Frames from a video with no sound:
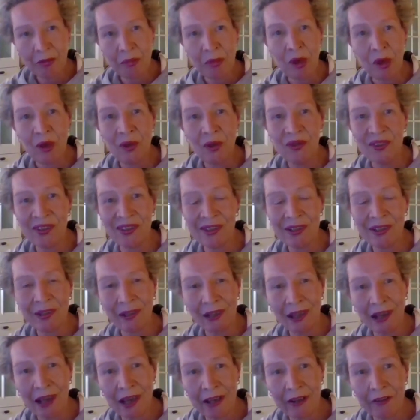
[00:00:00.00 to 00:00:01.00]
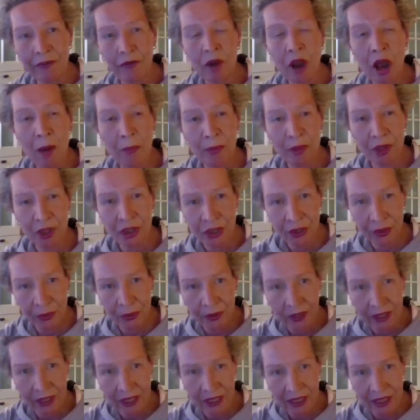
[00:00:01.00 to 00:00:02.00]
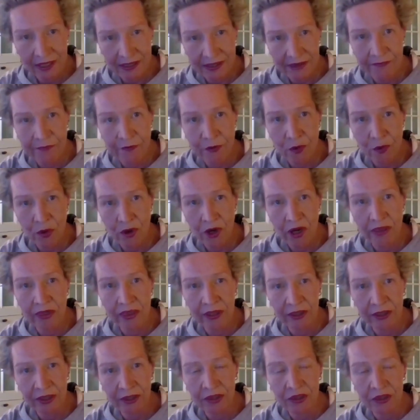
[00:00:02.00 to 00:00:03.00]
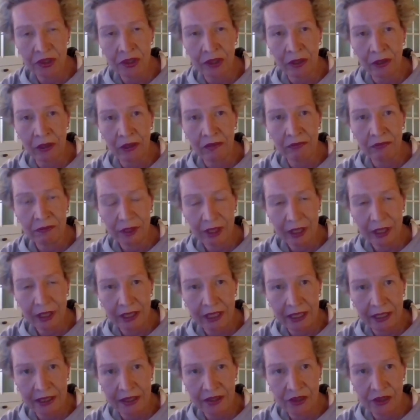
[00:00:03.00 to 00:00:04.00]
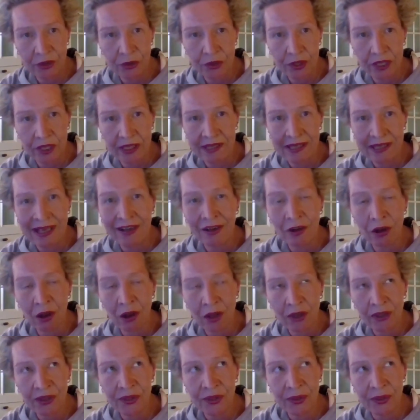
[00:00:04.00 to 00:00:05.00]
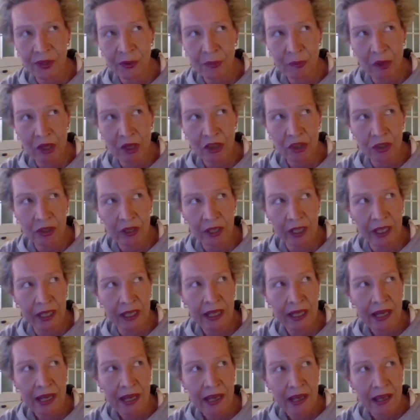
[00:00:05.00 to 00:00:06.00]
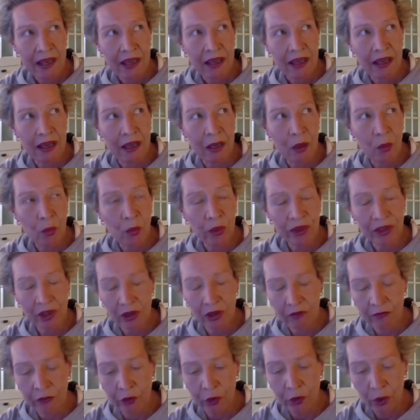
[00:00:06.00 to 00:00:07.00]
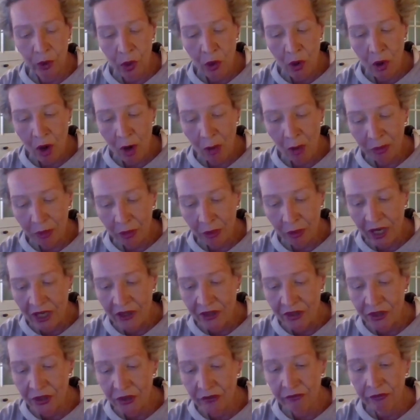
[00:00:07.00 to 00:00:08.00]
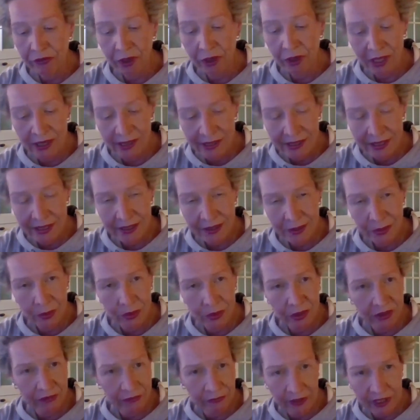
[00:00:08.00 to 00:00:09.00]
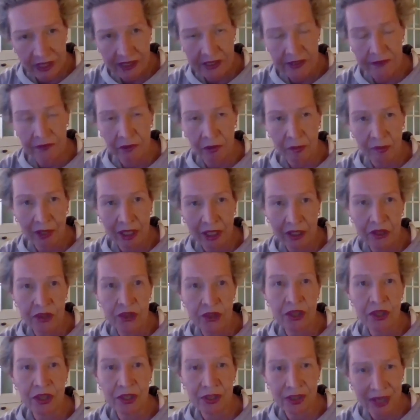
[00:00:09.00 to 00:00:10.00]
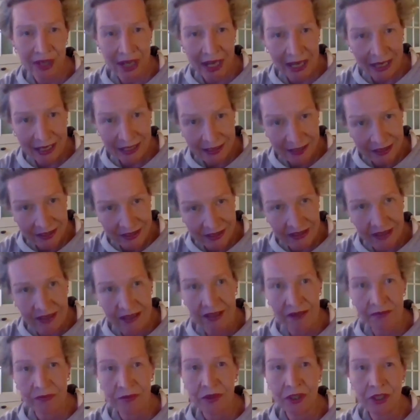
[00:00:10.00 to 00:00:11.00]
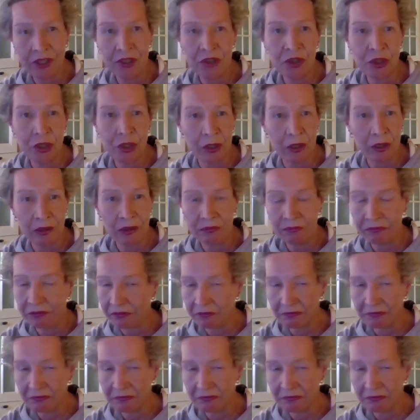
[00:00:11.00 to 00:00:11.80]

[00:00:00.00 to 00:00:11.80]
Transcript: poses a lot of opportunities for the digital industries, and also especially for cooperation, for instance, with festival managers and digital